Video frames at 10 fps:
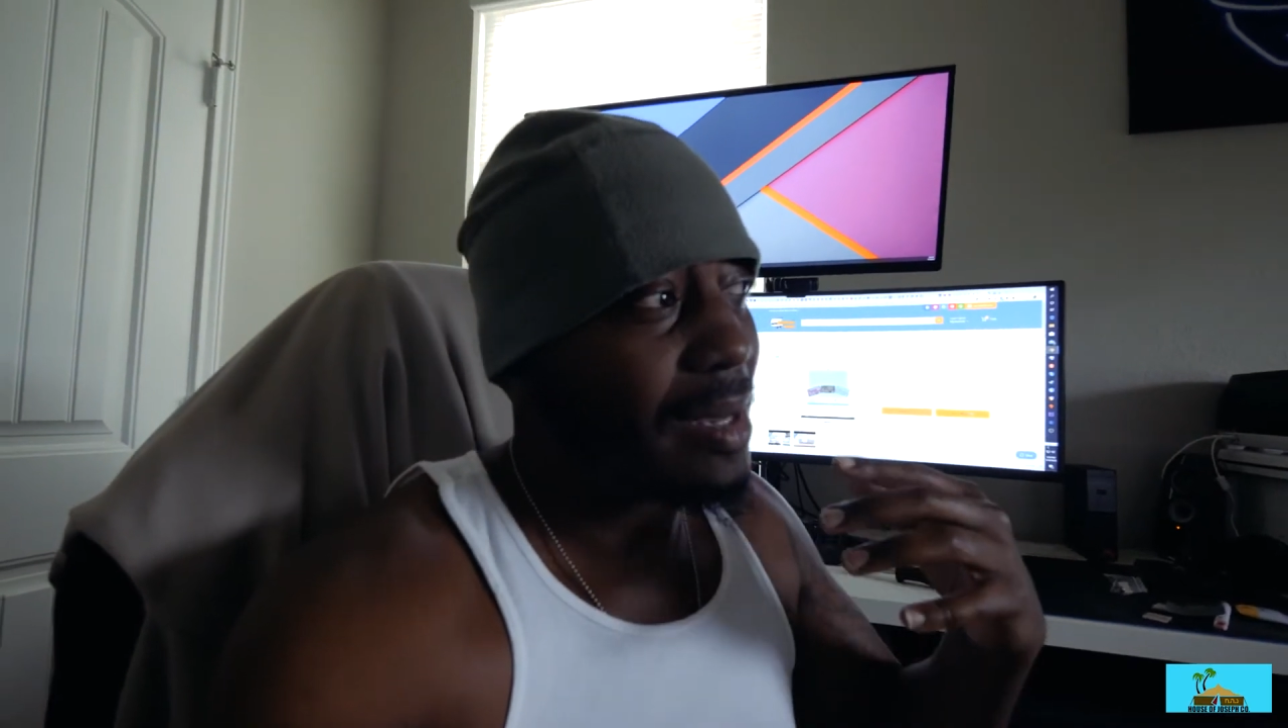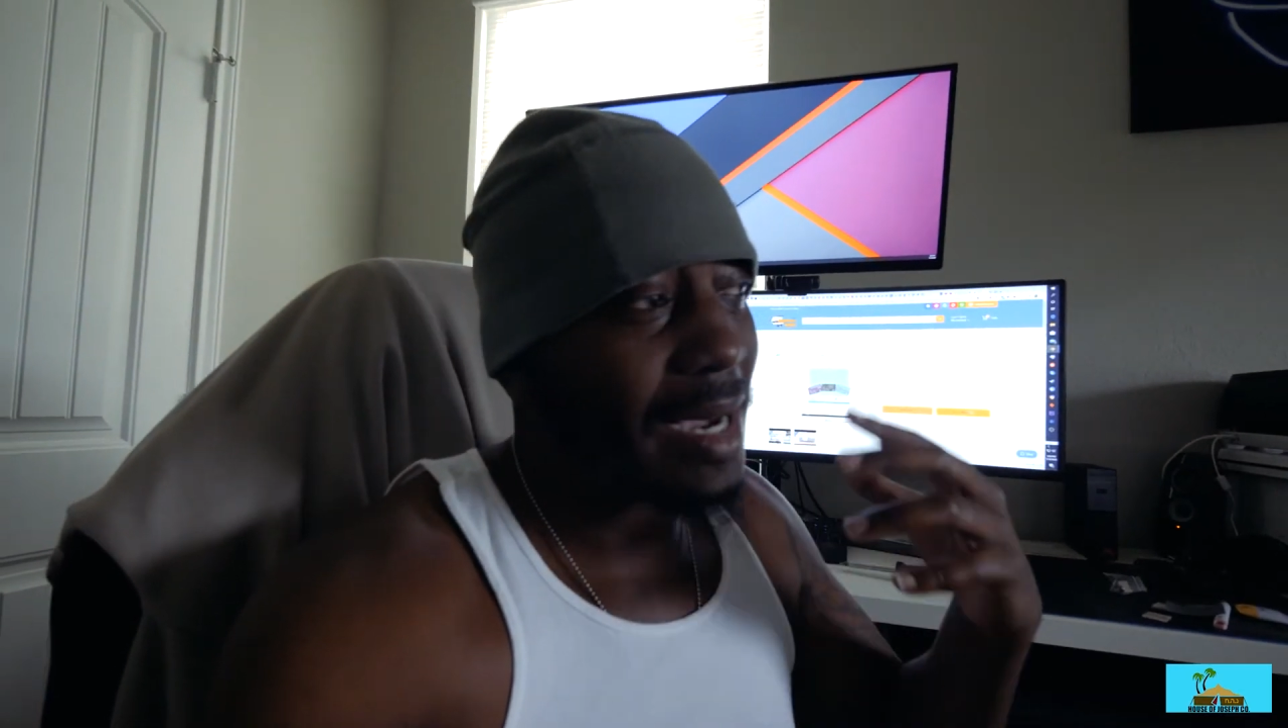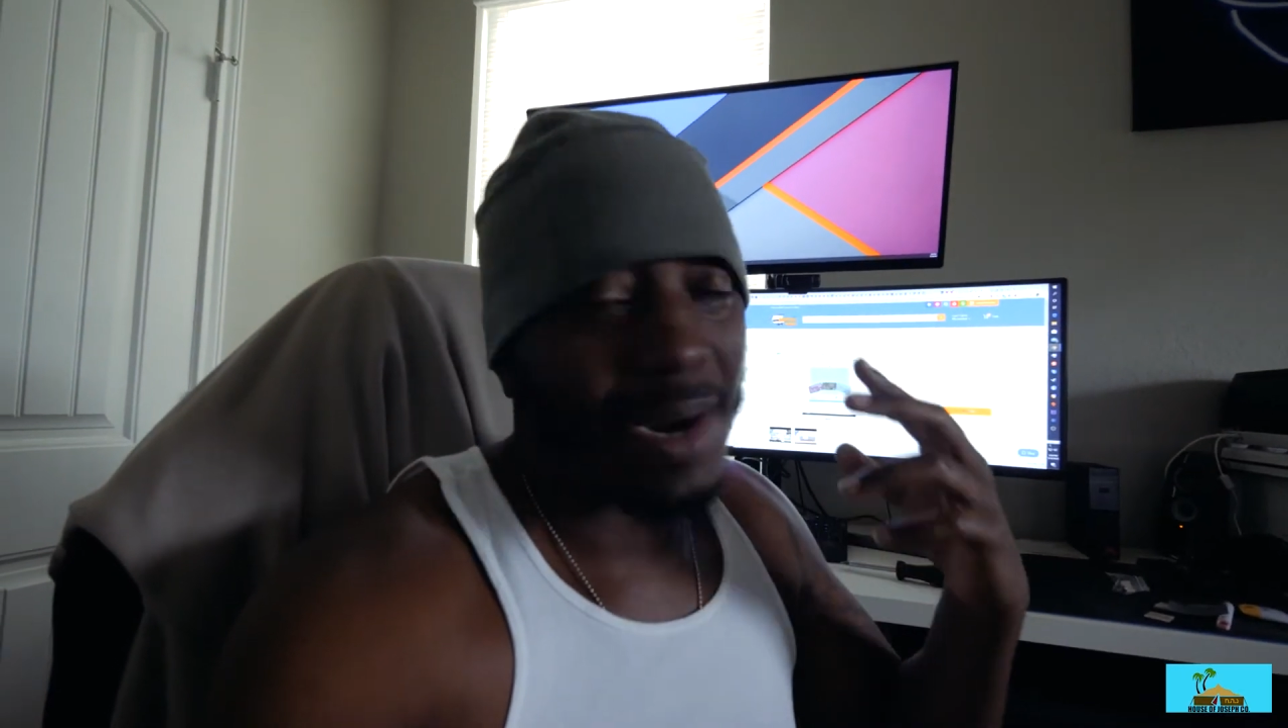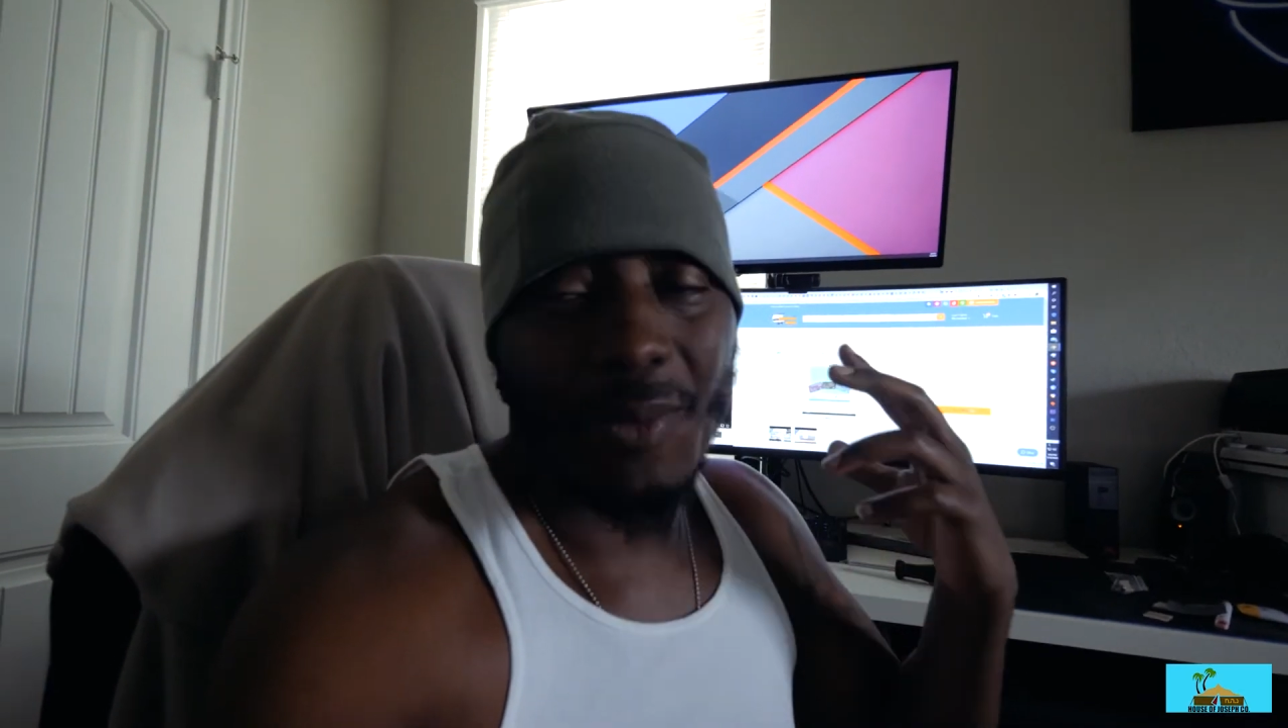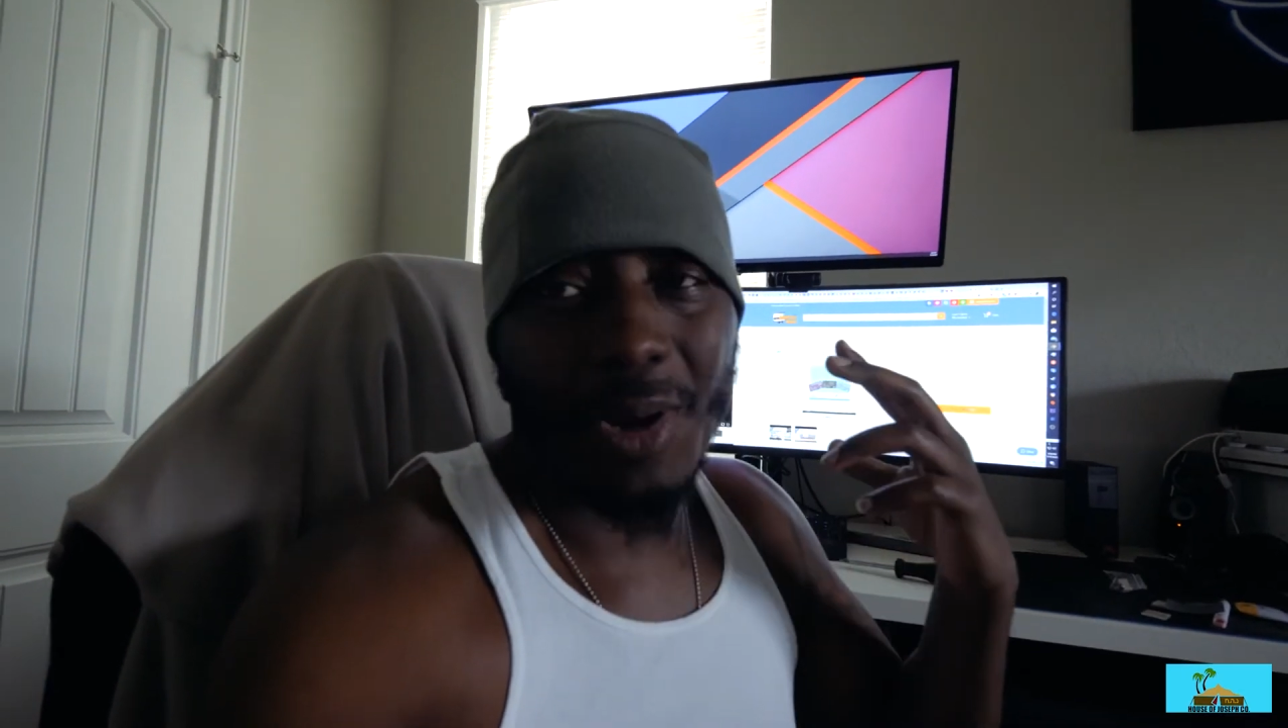I
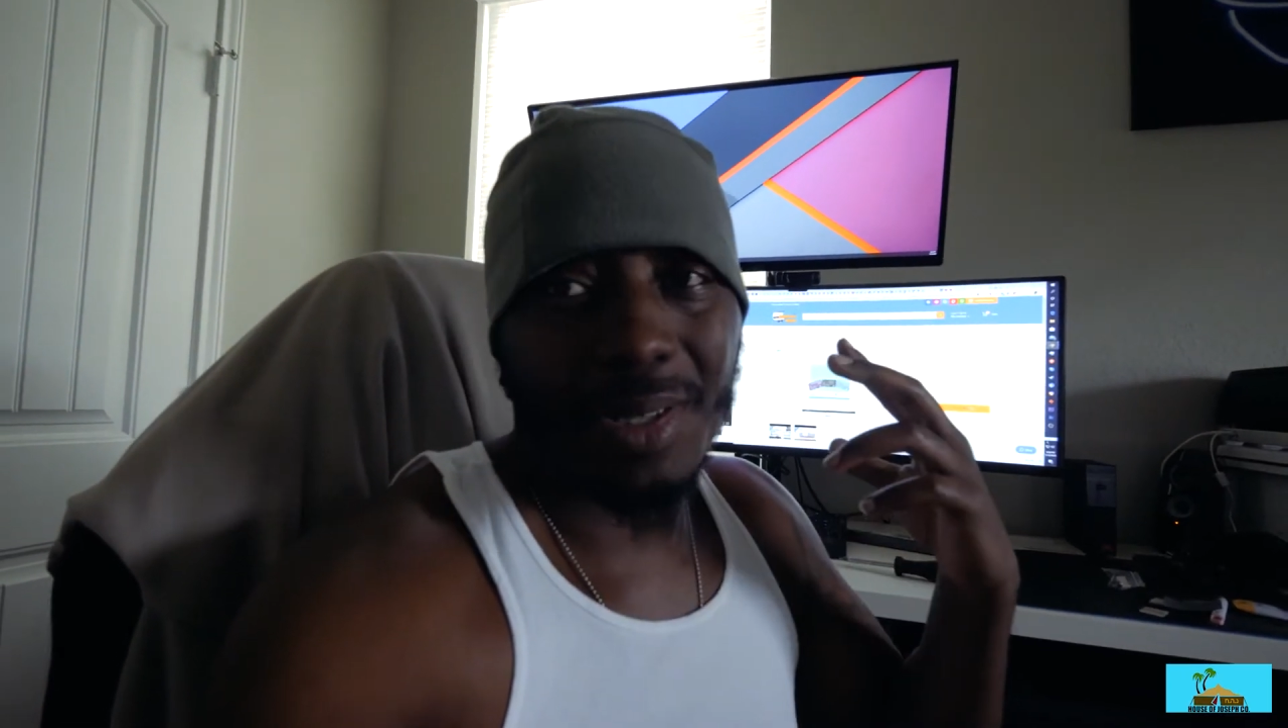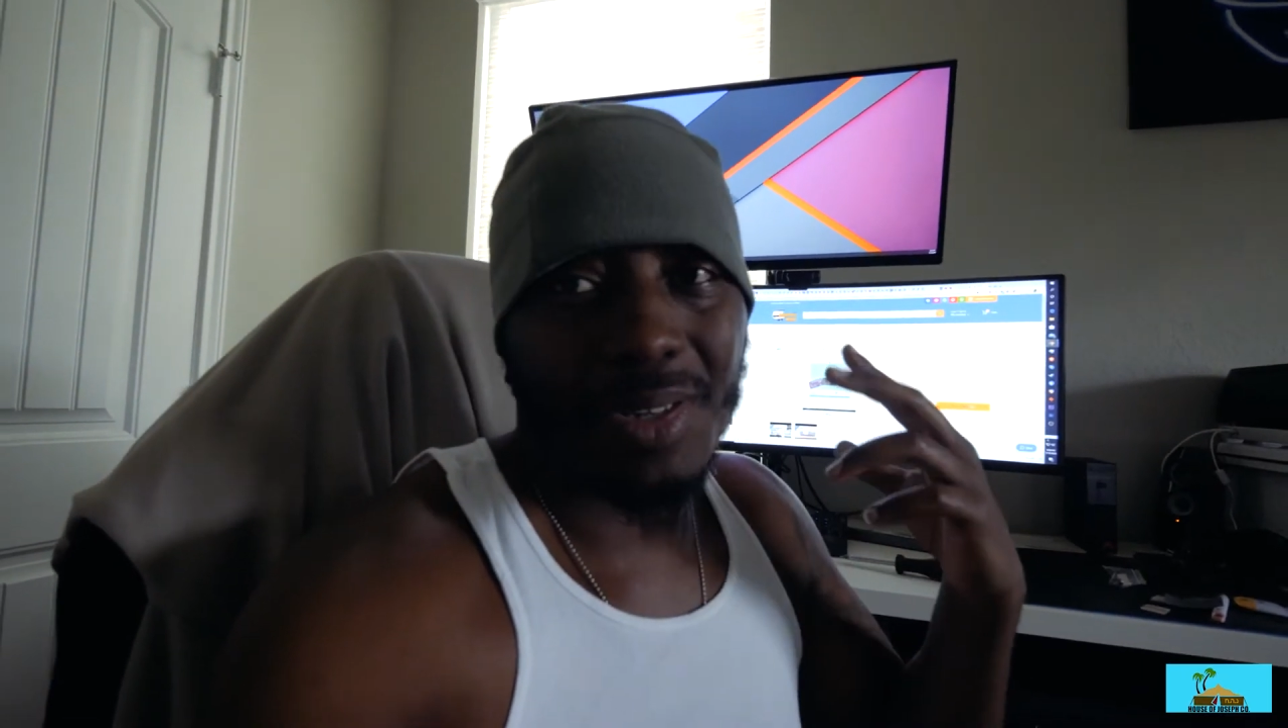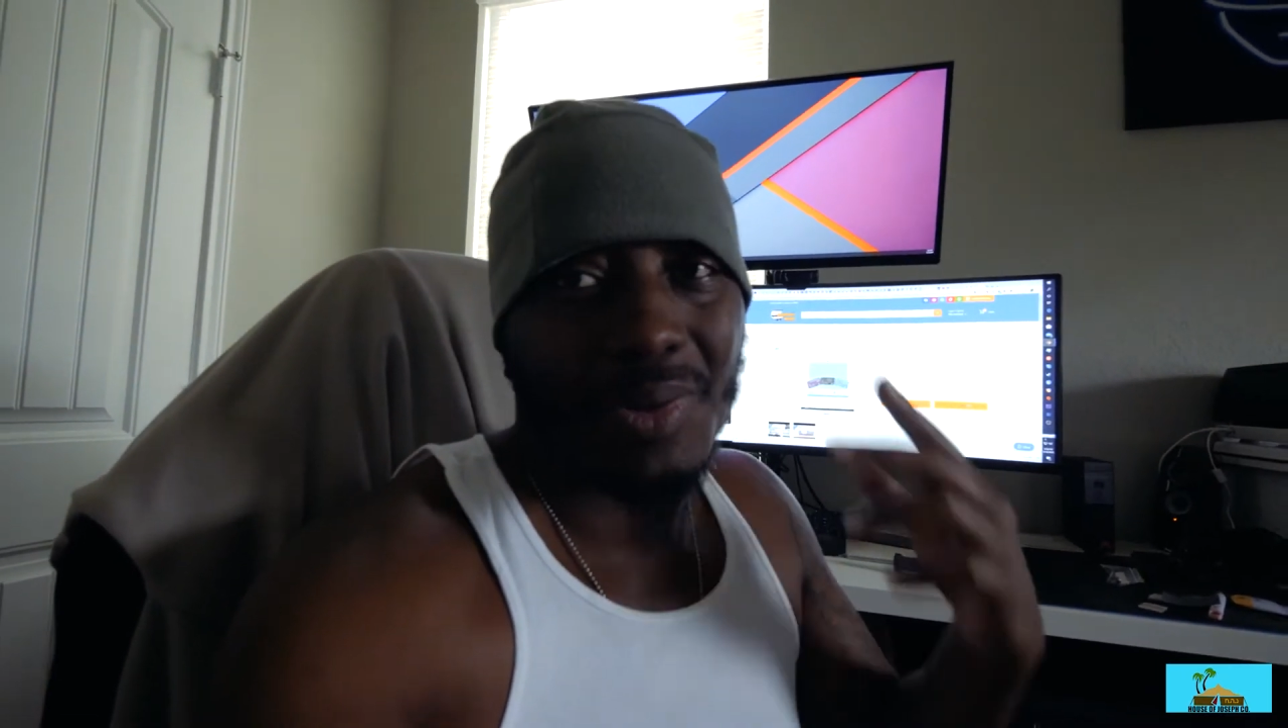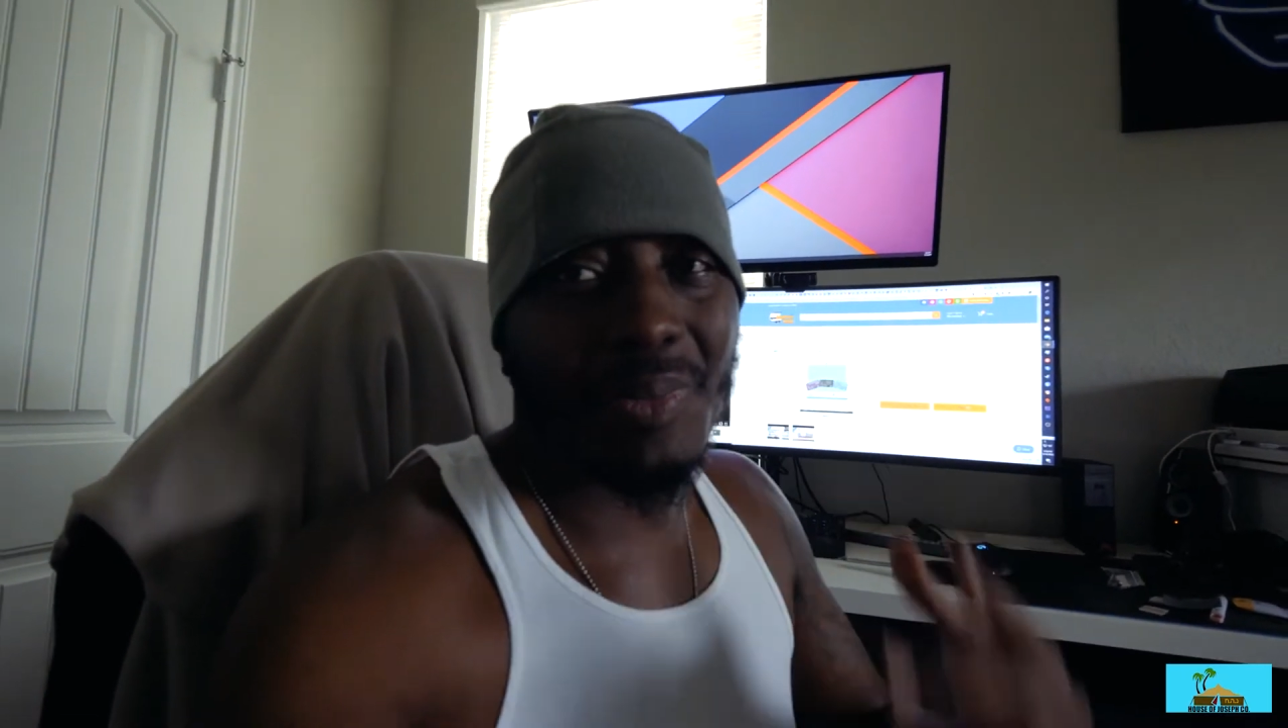gotta work two